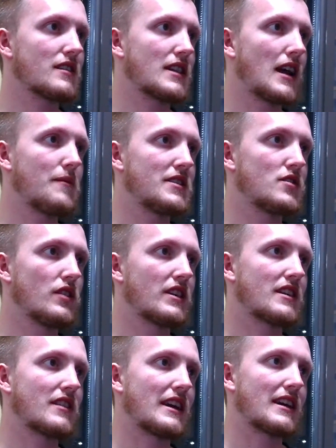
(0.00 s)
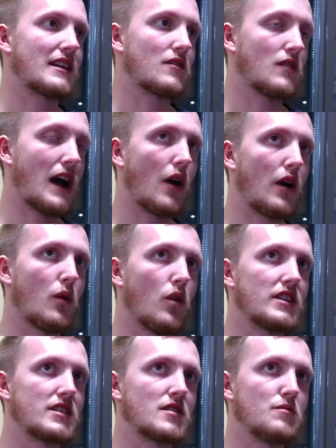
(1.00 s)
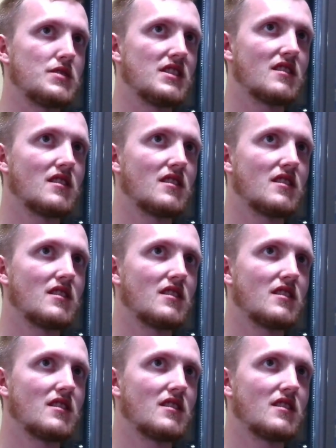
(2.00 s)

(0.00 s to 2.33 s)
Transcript: that I've been doing and like how I want it to be.